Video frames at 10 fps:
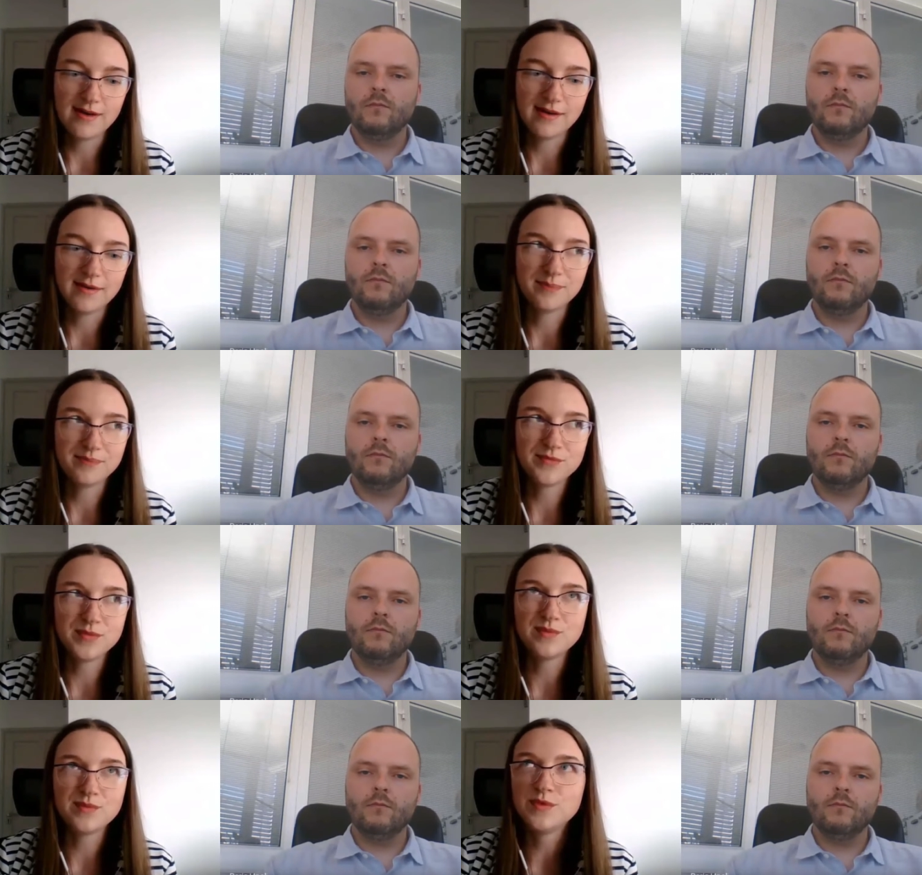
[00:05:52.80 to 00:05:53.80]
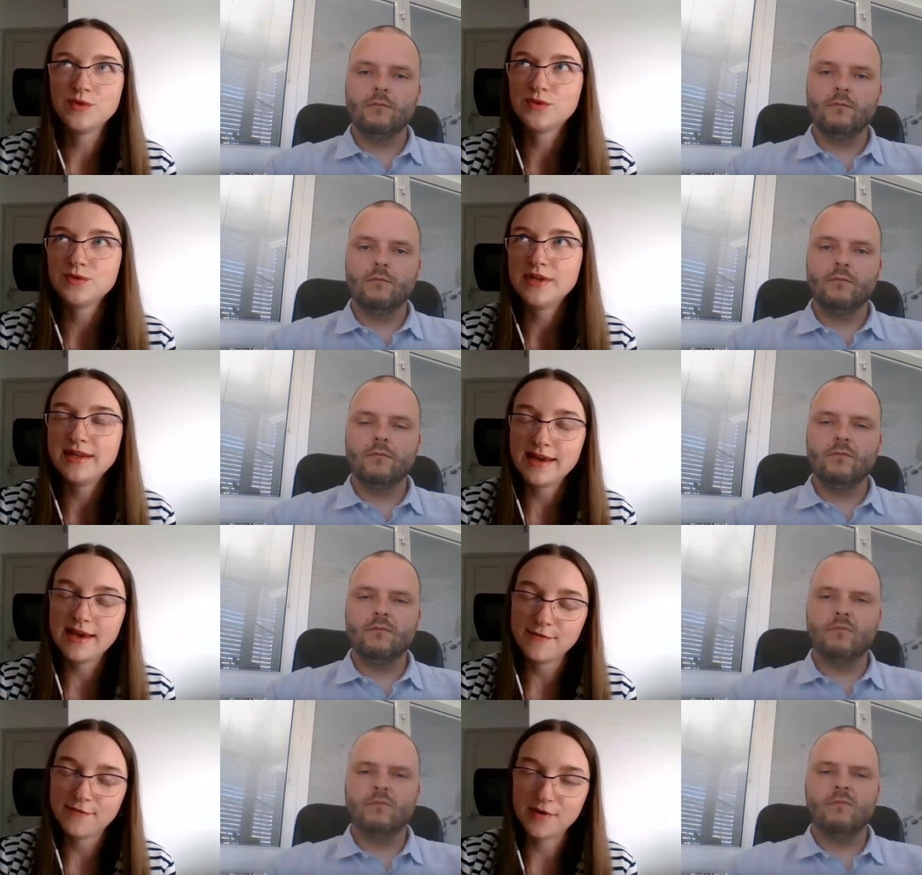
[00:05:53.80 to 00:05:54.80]
Speaker 1: um, to
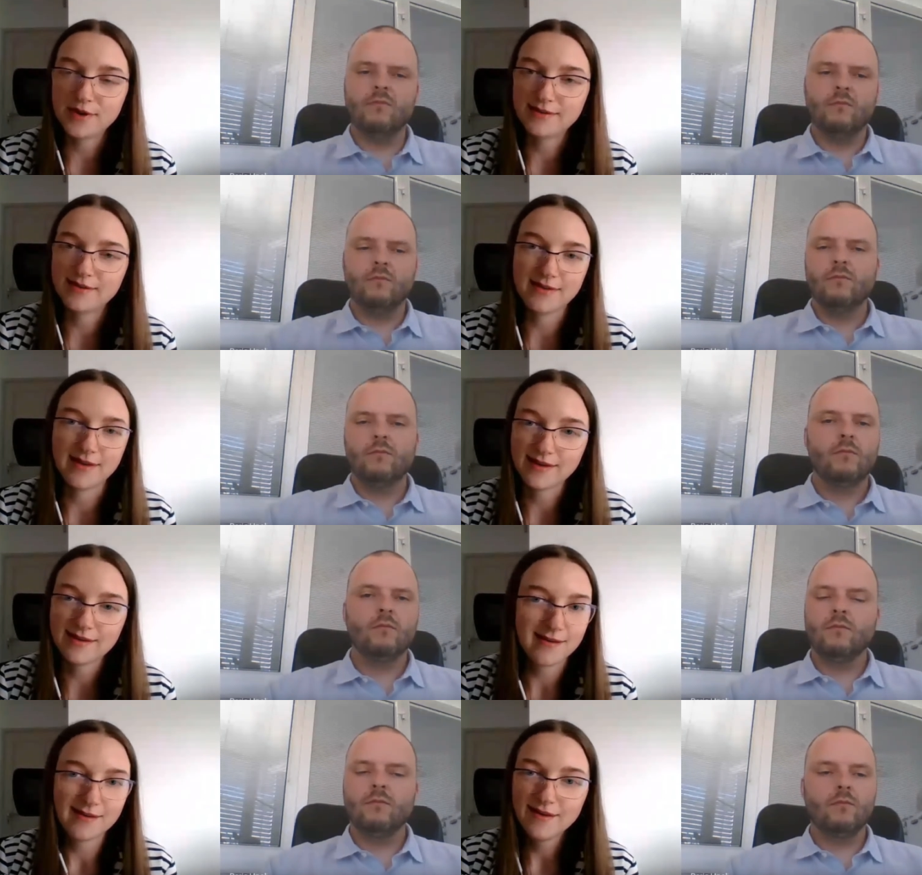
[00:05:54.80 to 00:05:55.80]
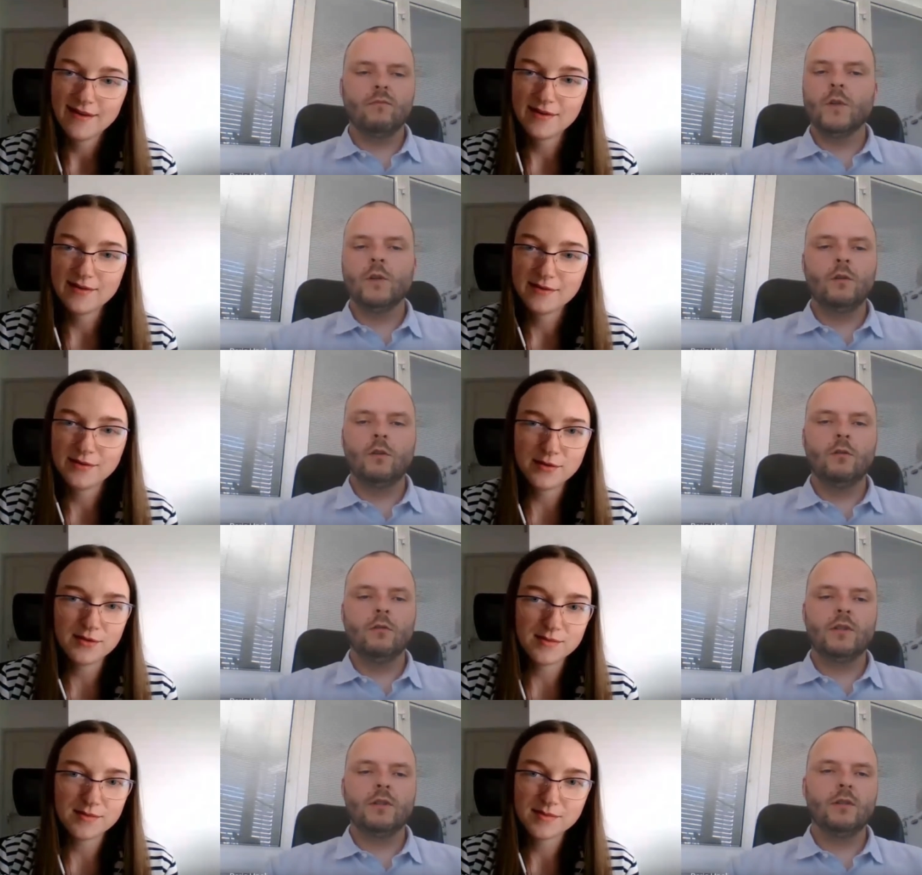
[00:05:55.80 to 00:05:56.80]
dedicate for it. Like
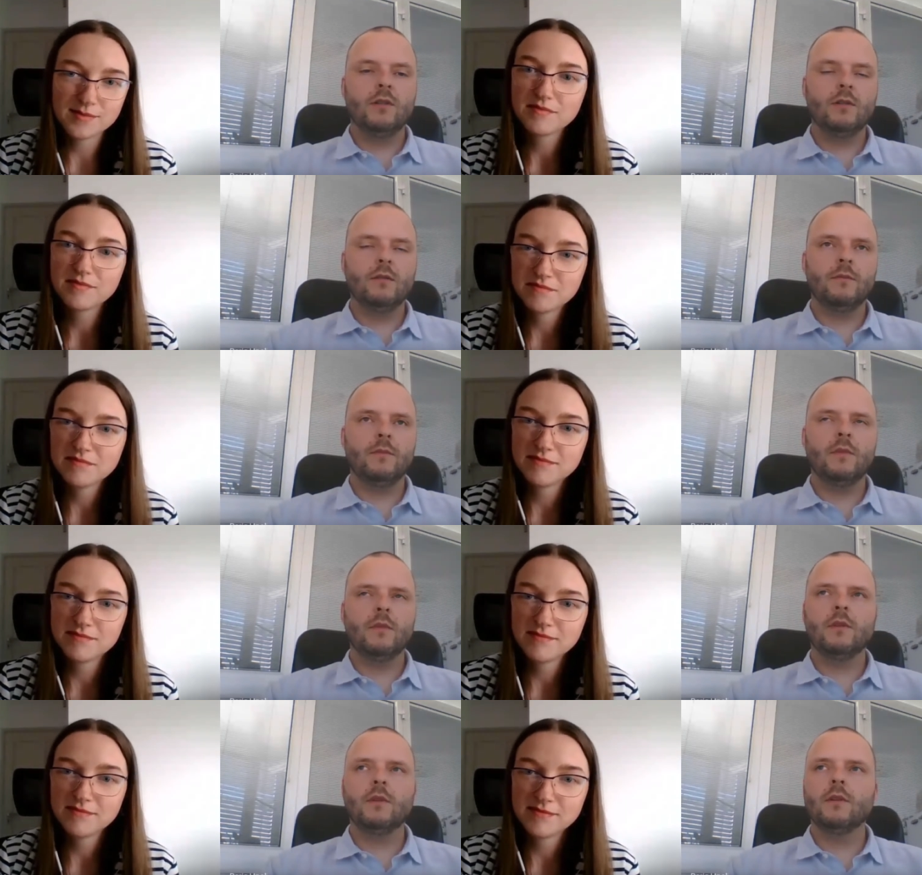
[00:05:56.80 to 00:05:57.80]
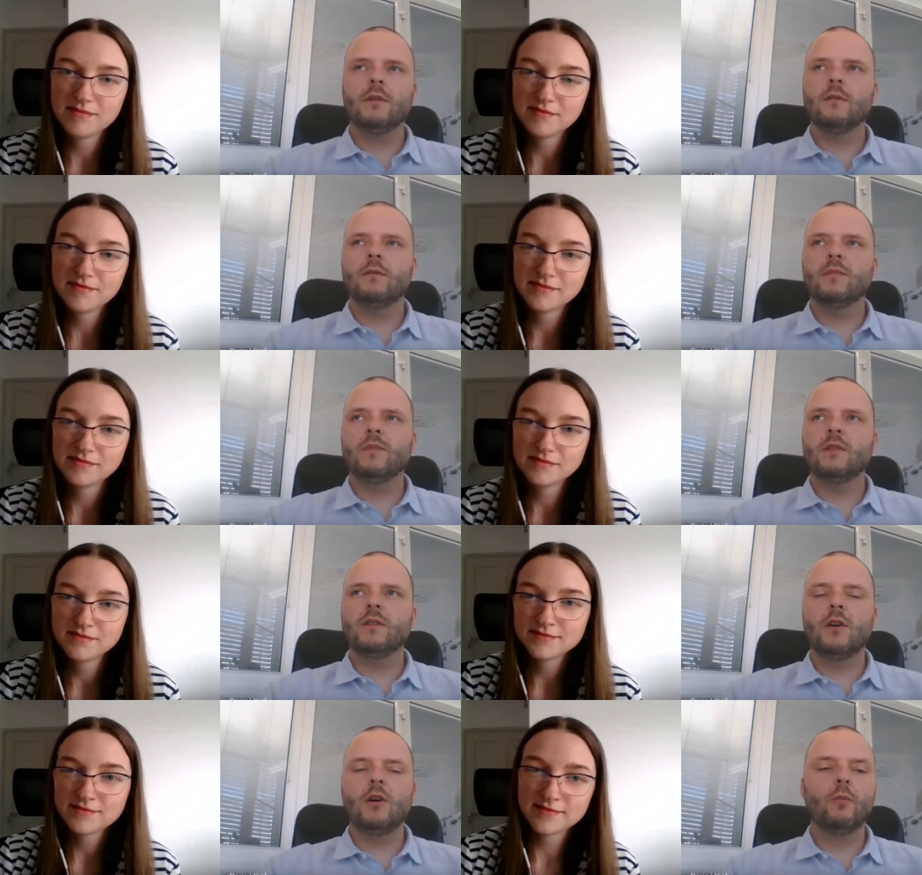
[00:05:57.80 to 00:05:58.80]
Speaker 2: no, no, no. It's uh,
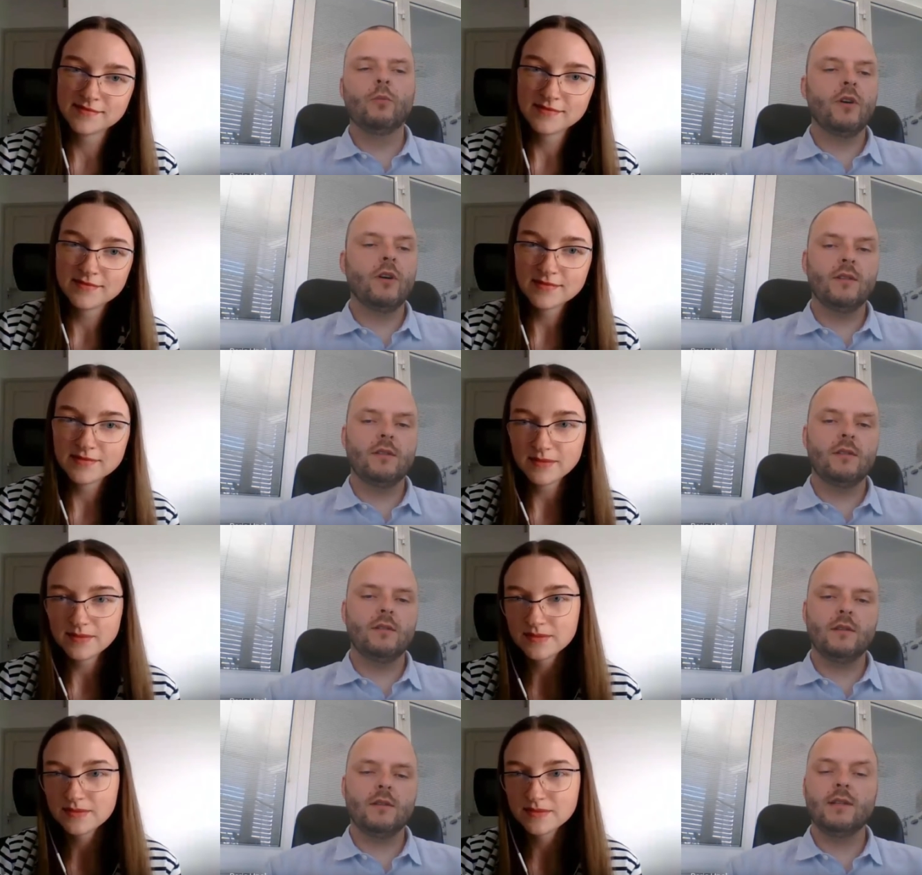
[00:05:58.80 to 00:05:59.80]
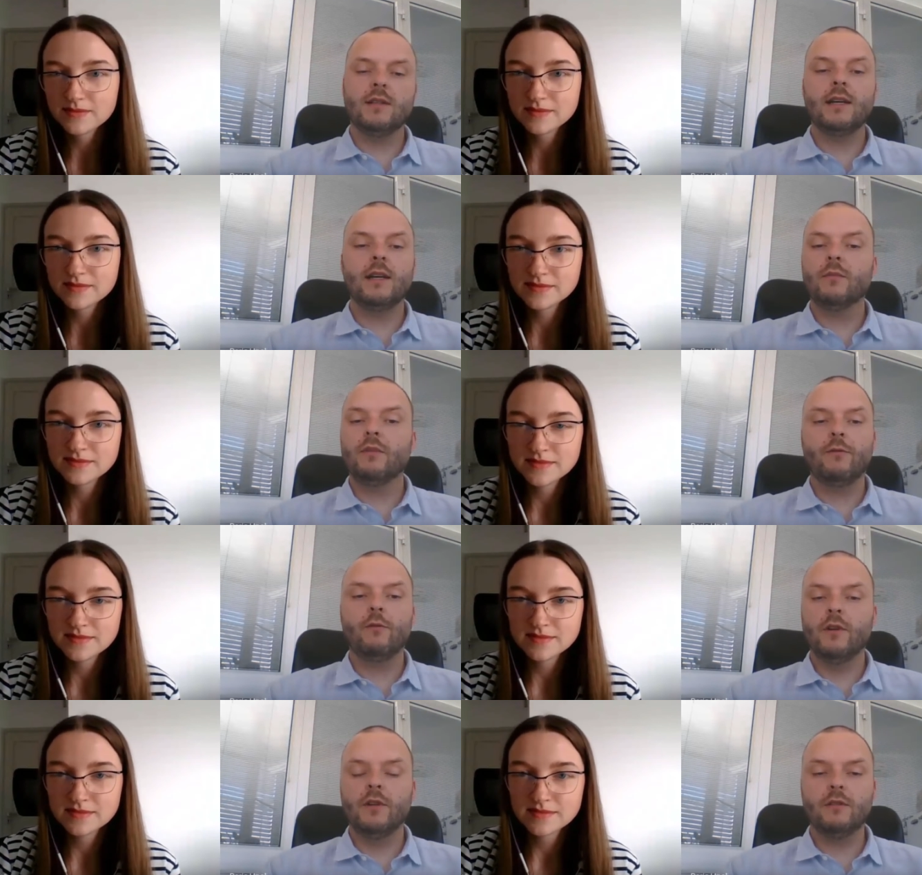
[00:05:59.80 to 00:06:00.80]
the, the, the whole process is, as I
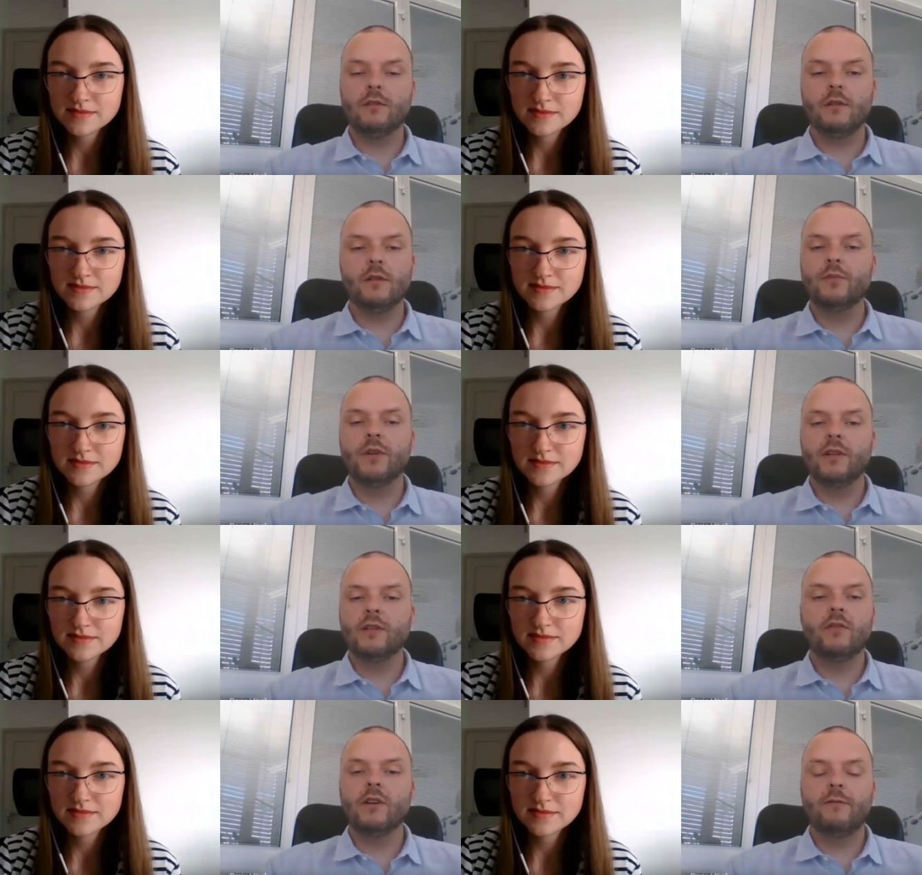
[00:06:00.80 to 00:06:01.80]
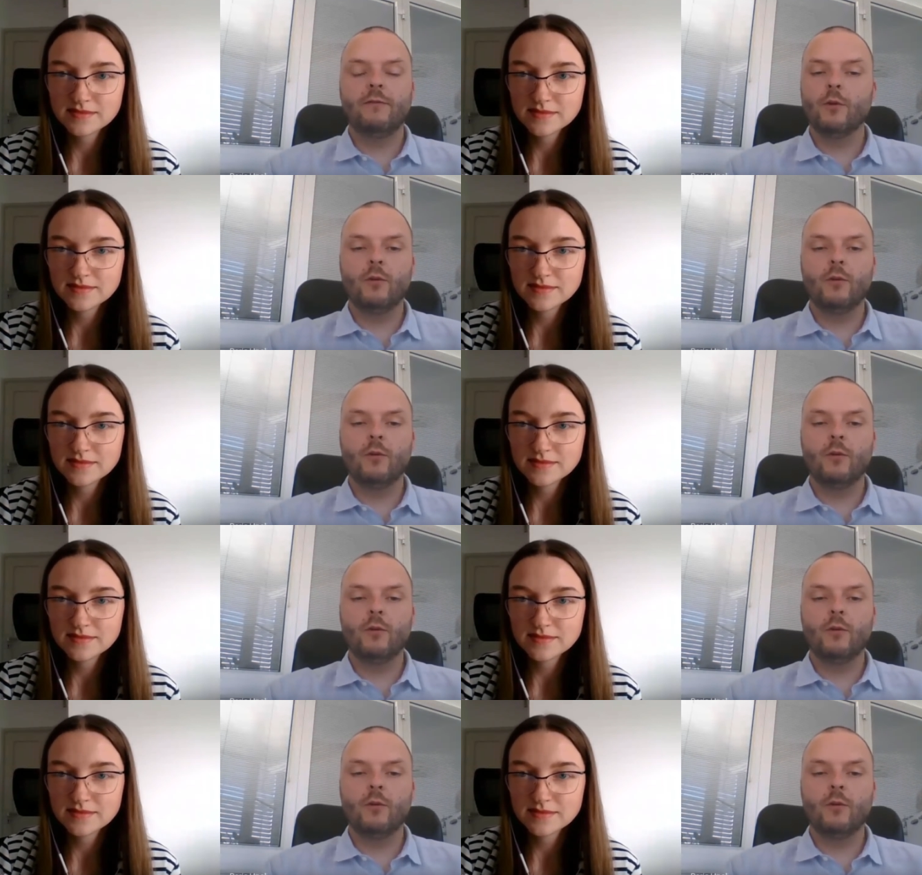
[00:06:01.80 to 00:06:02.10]
said before, it's it's pretty